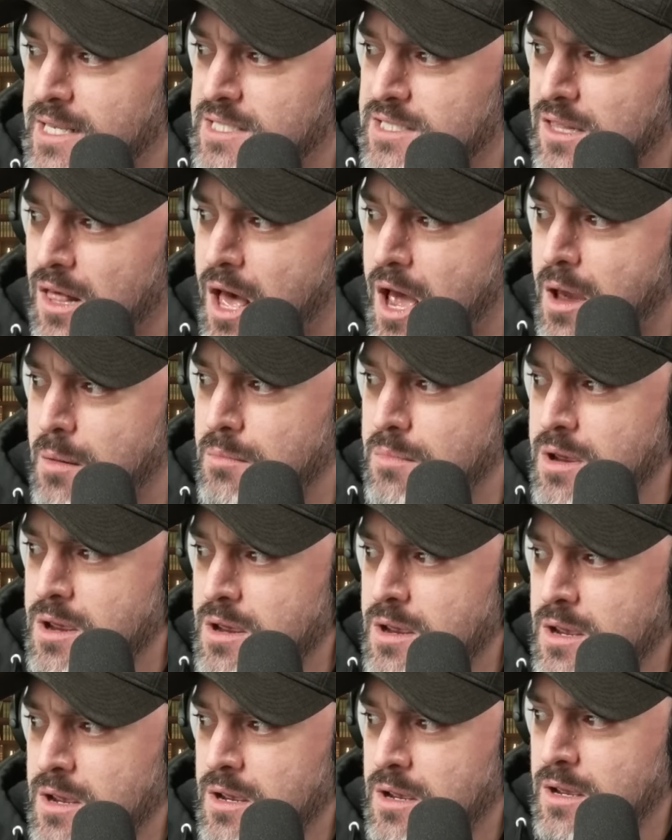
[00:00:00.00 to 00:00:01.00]
Slam
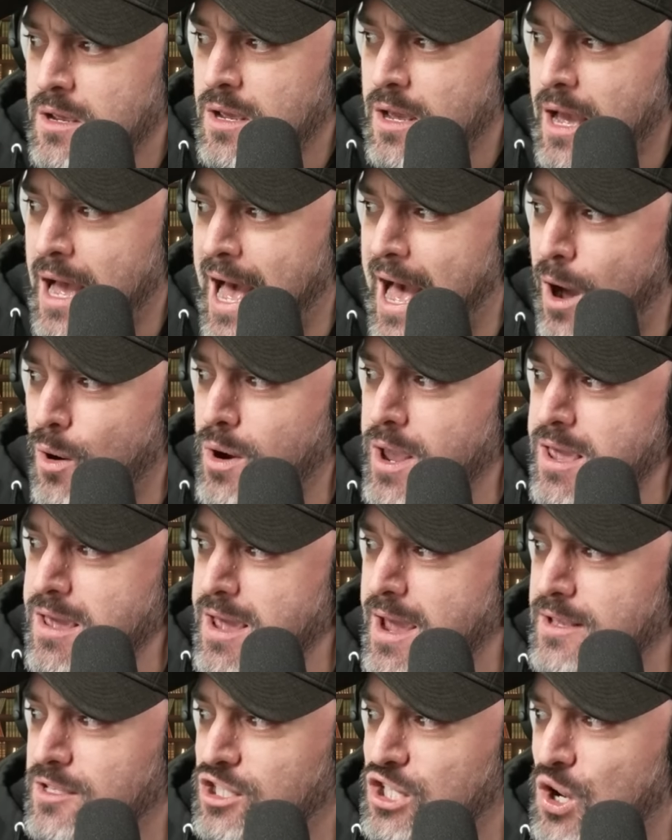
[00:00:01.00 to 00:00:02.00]
how
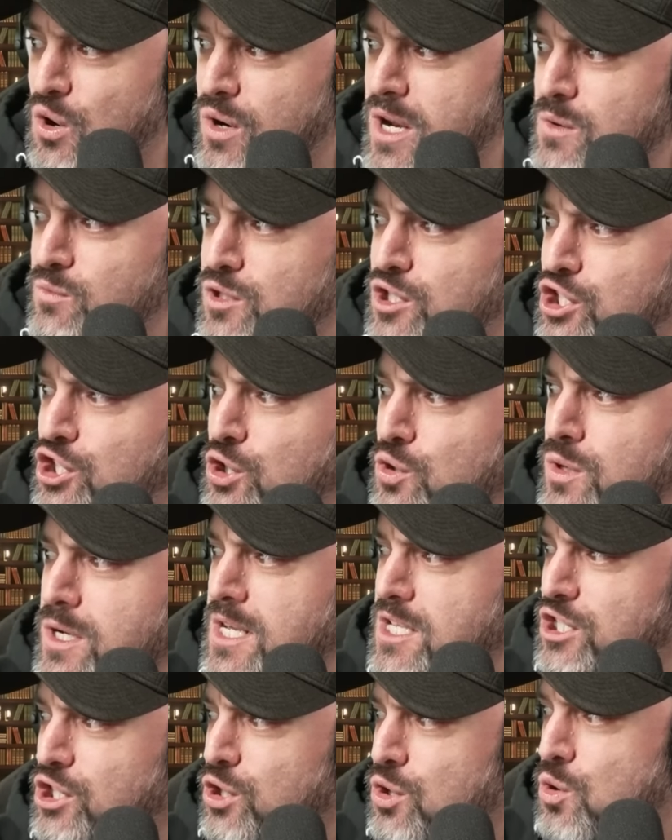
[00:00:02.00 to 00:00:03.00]
he and Tony would tune
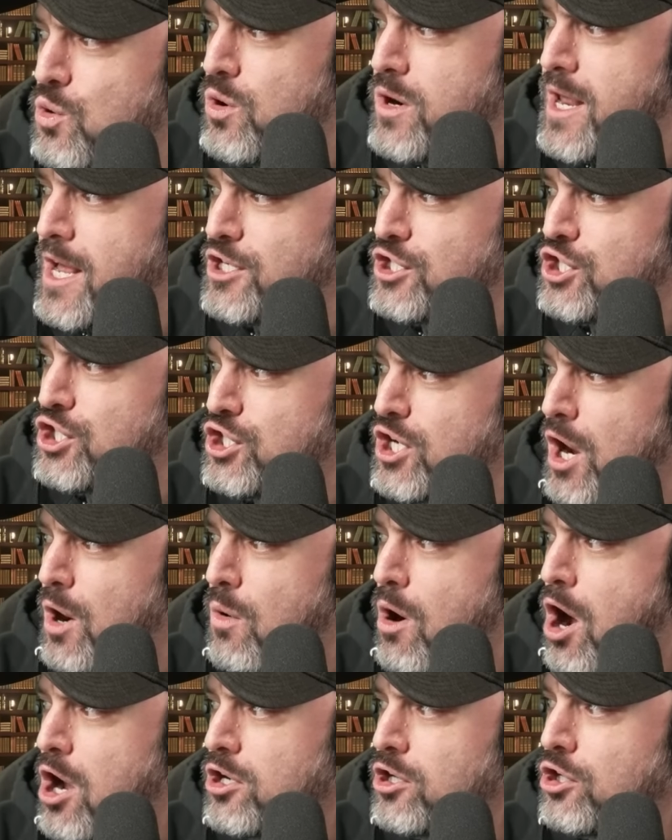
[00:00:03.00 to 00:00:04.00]
into Cornette's
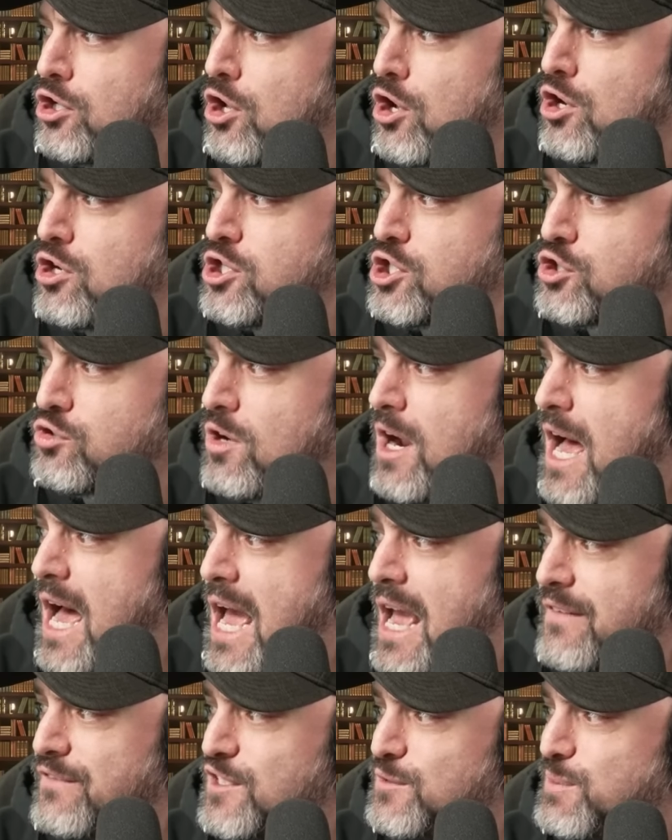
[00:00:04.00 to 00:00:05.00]
show on long
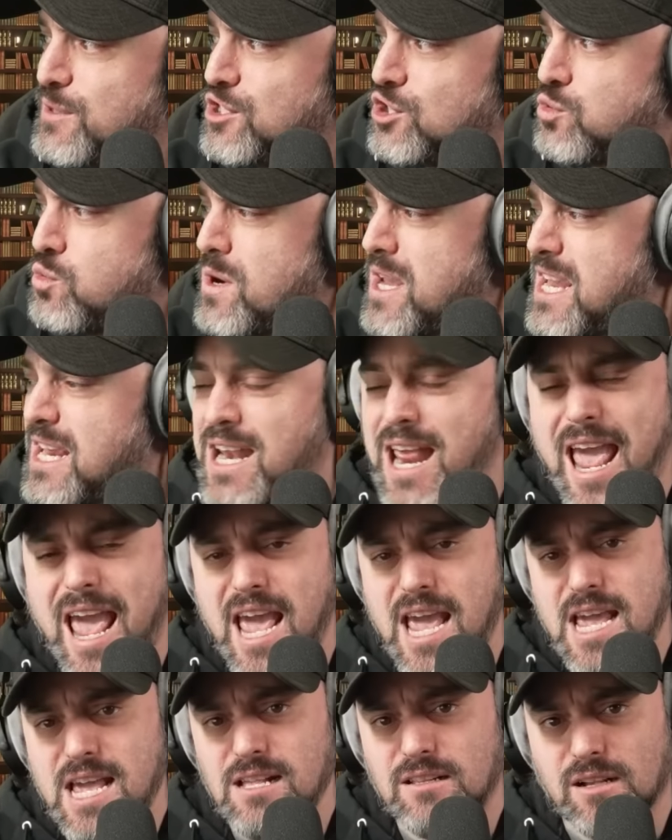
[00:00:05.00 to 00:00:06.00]
drives between
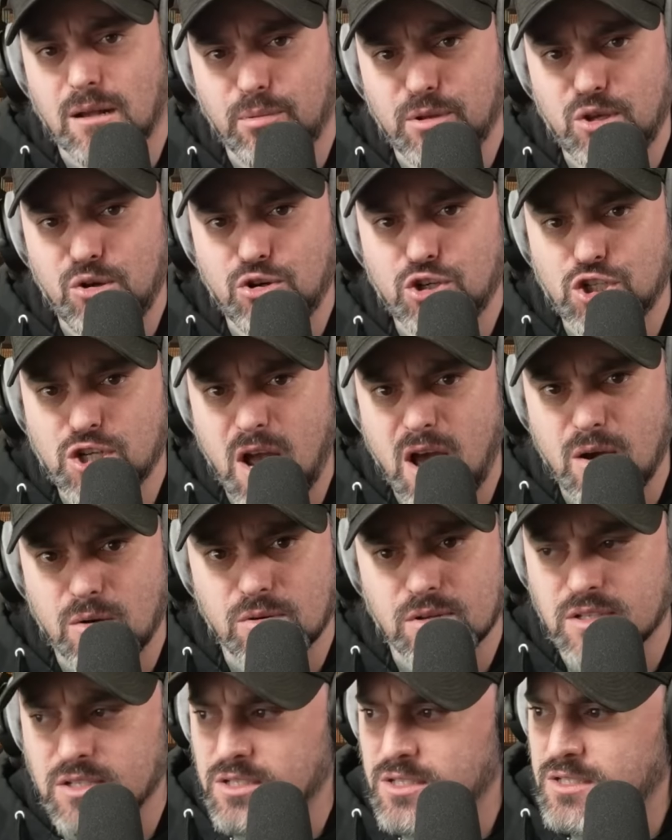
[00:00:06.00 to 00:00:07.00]
AEW
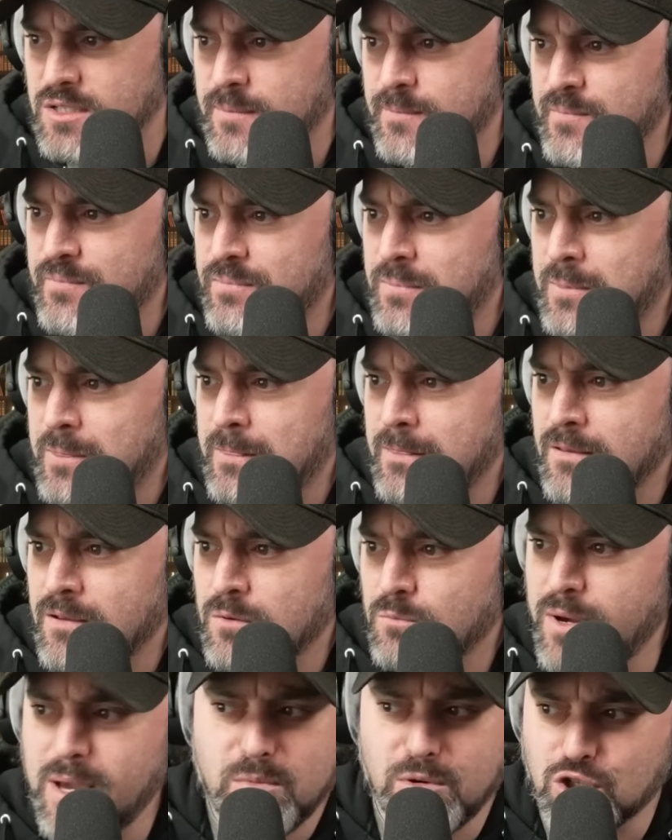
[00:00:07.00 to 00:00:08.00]
shows.
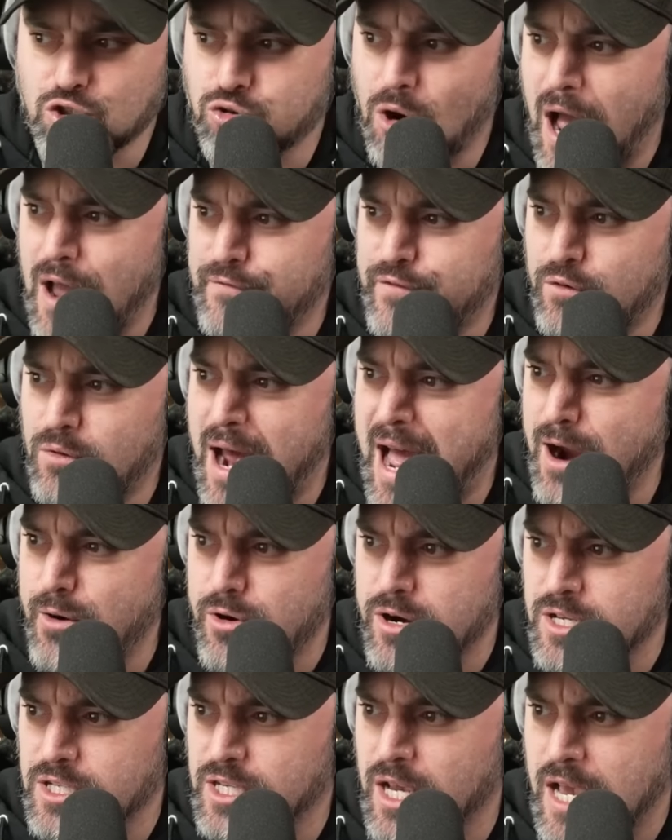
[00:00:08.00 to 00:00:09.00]
We would drive for
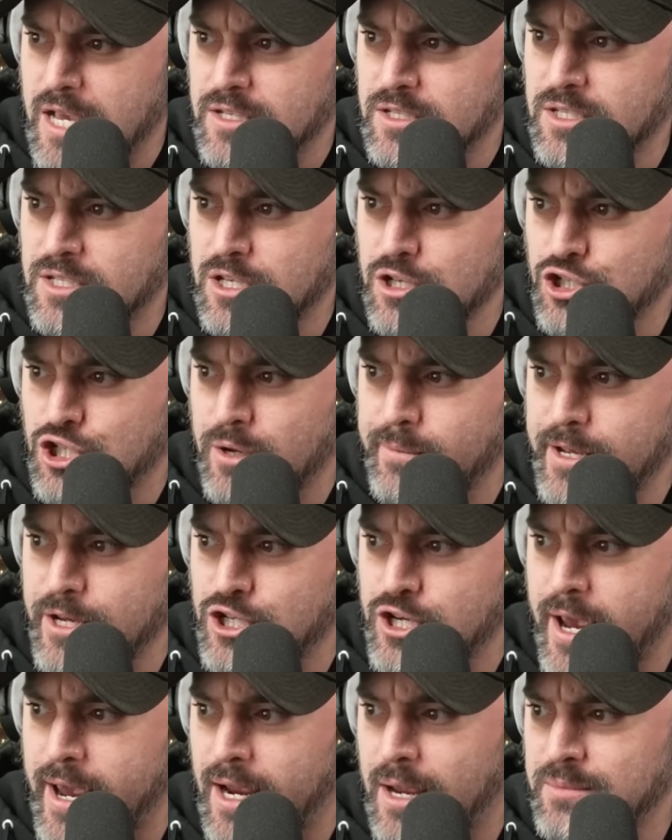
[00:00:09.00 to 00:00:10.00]
hours, says Jimmy
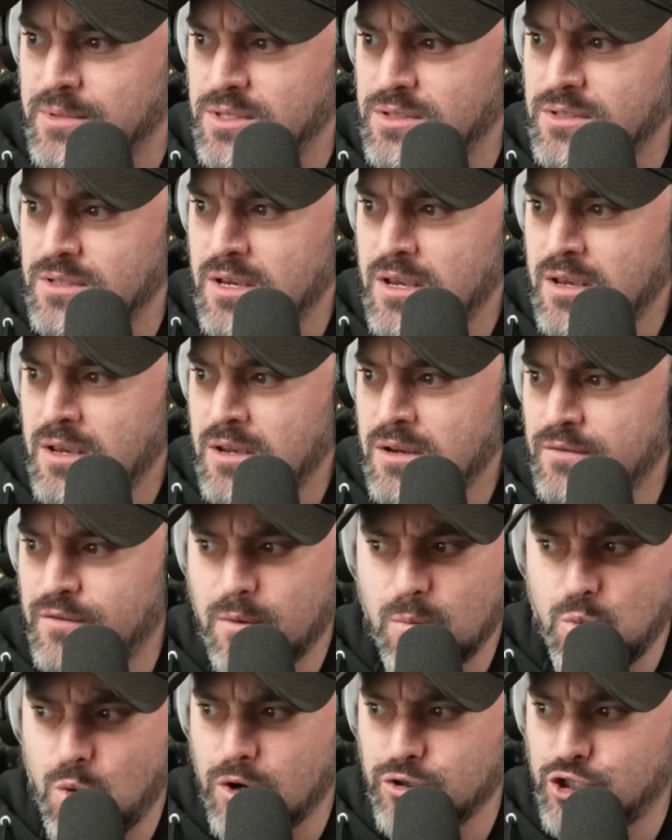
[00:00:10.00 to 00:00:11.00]
Jacobs,
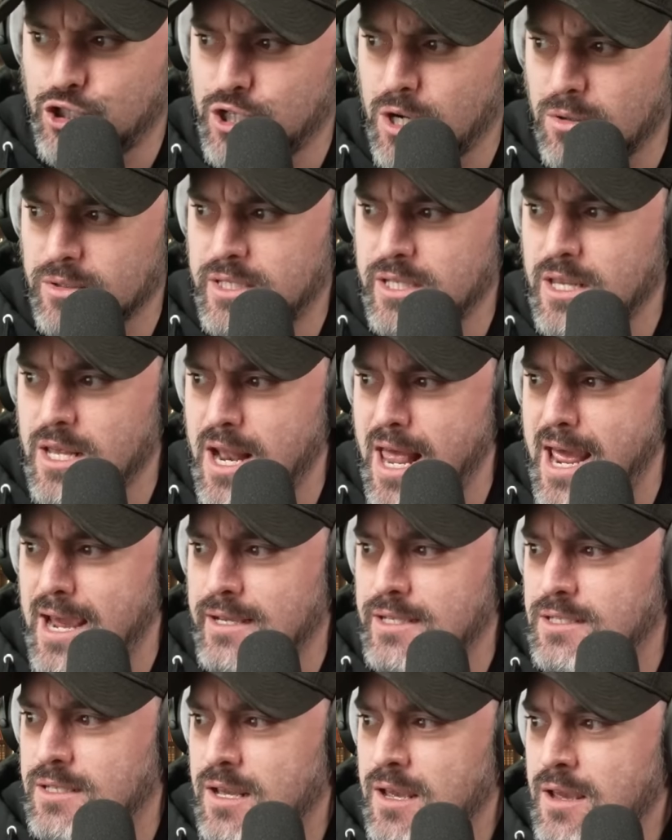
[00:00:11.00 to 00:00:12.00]
from one show to the
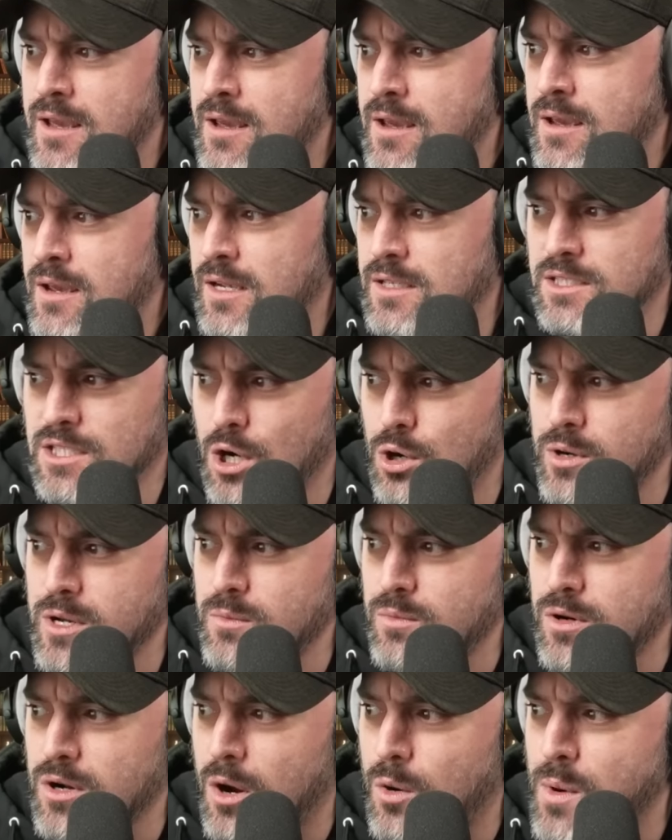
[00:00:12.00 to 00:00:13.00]
next, and Tony
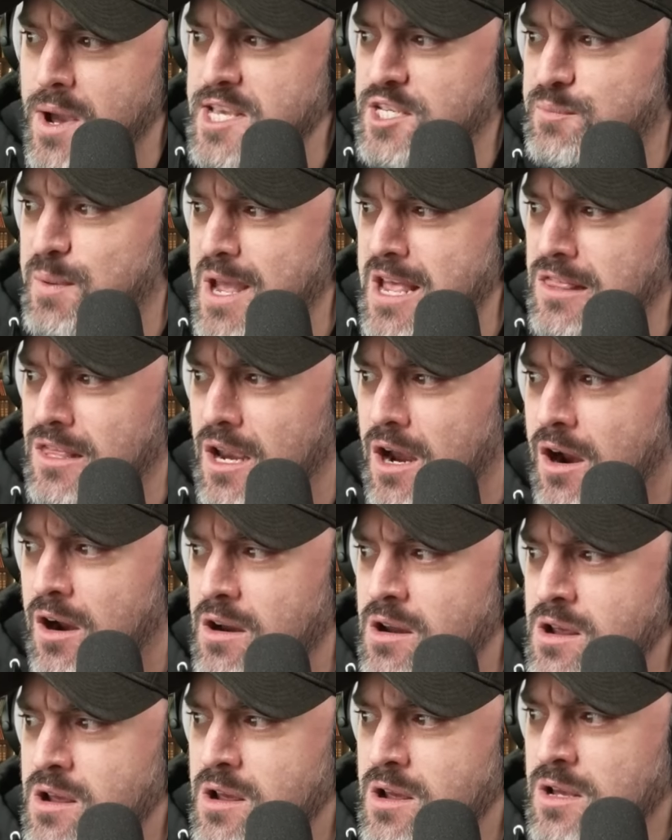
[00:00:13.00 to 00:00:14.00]
would always be there,
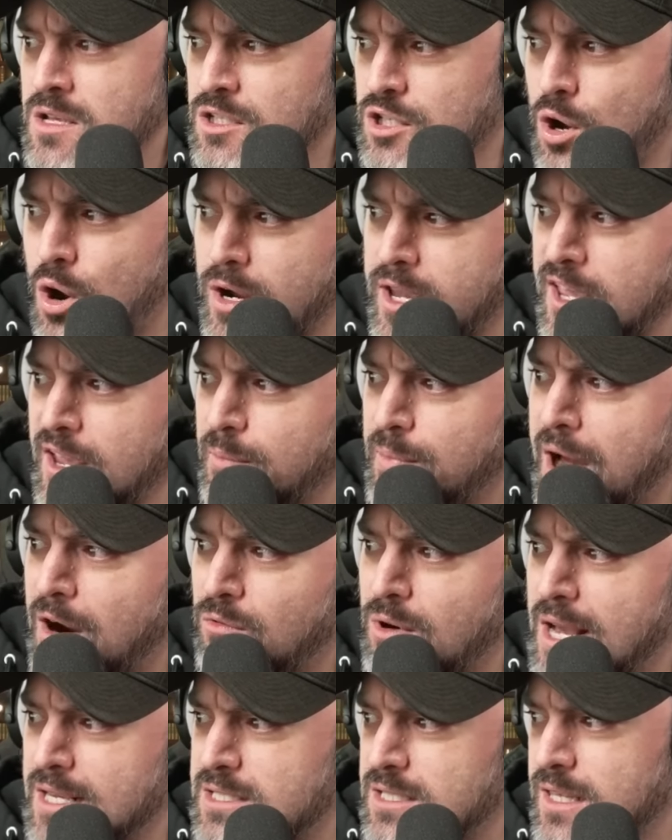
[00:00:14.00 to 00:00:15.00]
talking about
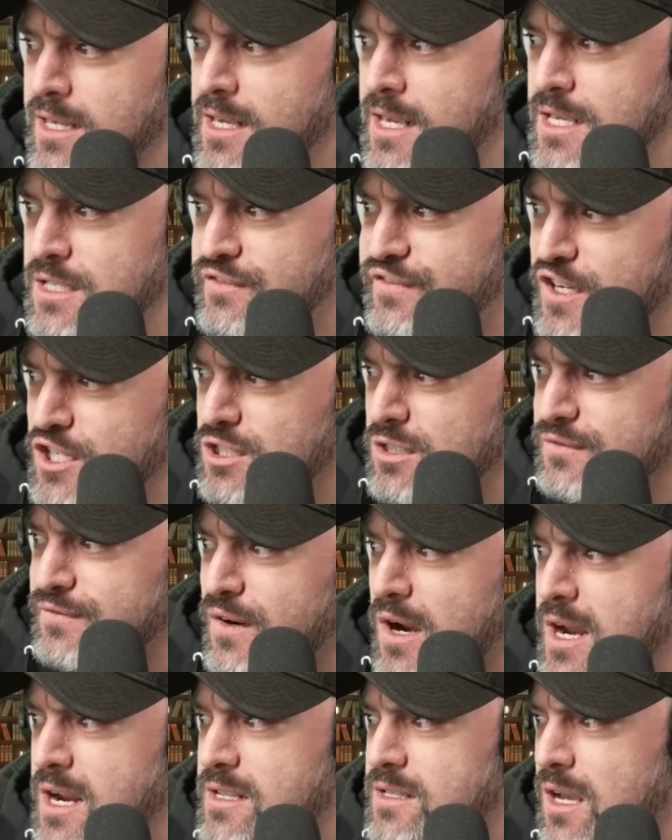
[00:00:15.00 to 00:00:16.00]
wrestling, his vision for
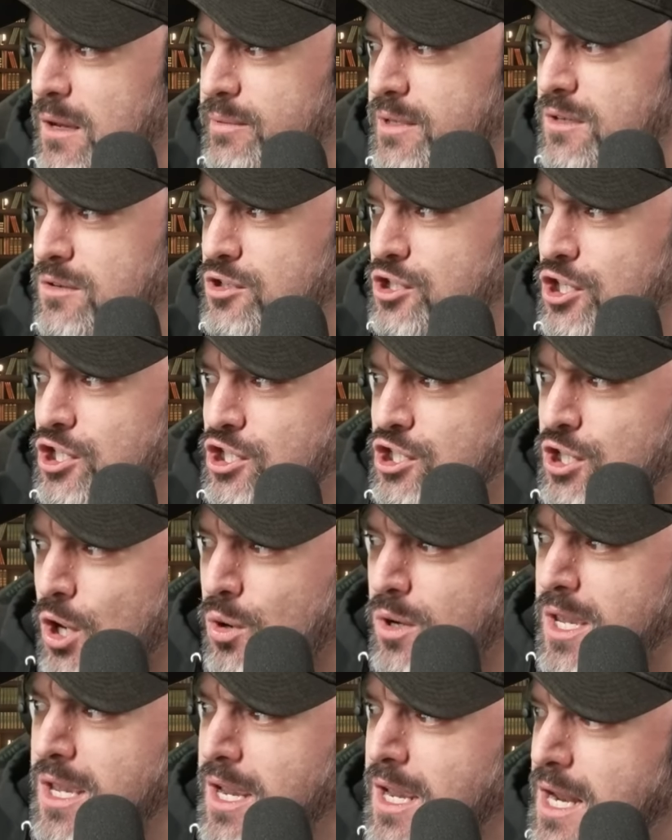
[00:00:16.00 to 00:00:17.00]
AEW, just
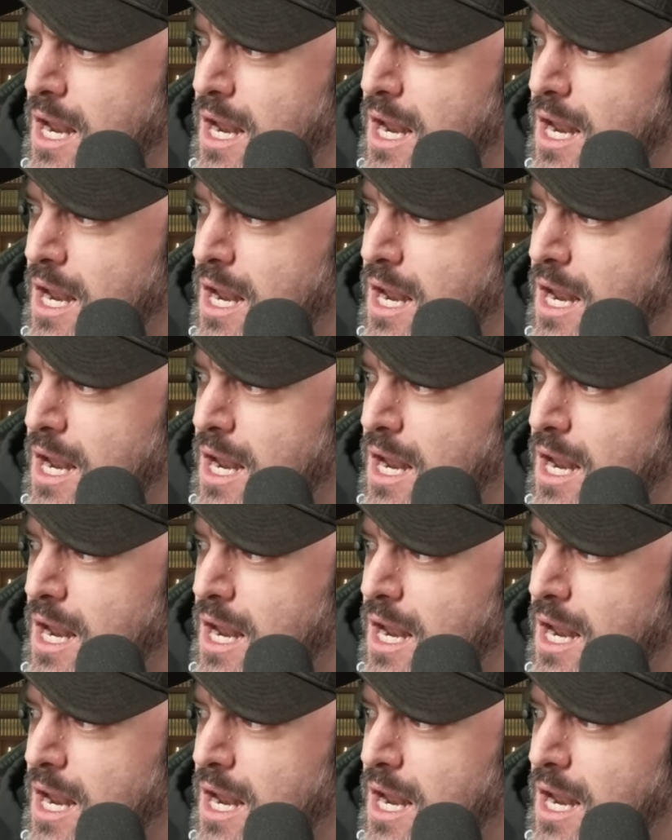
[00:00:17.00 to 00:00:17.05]
soaking in